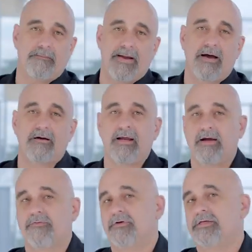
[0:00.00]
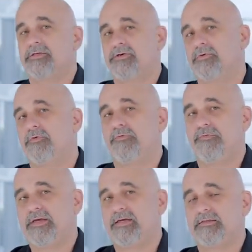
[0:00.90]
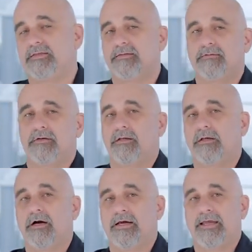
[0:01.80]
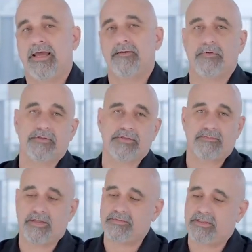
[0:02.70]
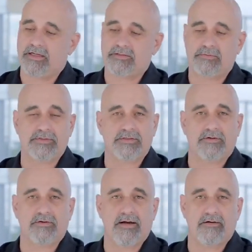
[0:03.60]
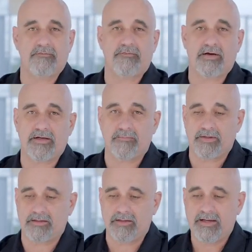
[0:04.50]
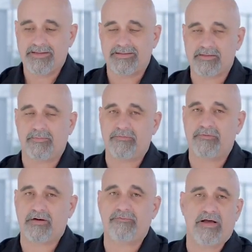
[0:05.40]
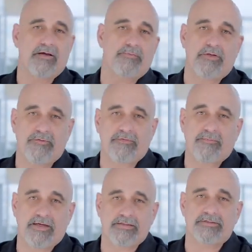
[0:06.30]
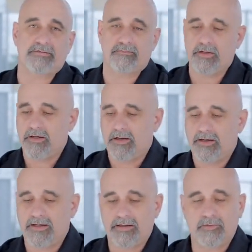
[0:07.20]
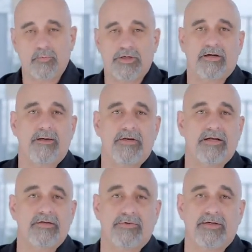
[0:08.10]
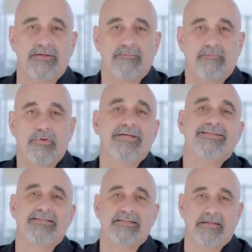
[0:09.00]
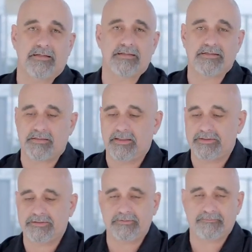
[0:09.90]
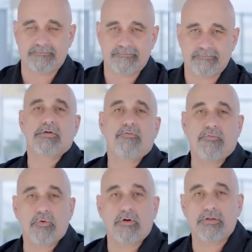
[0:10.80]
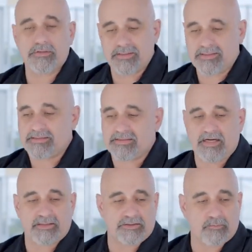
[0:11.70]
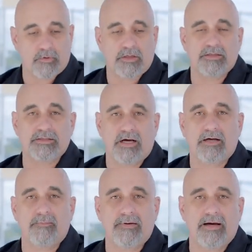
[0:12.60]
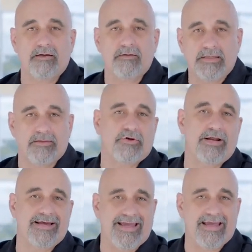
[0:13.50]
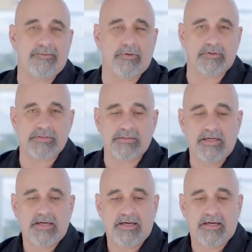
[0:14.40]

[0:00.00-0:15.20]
about every 2 feet along a cable. Sometimes you got to twist it around and find it, but this can be very valuable information when you're coming into a pre-existing installation. So for this section, we're going to talk about Ethernet cables,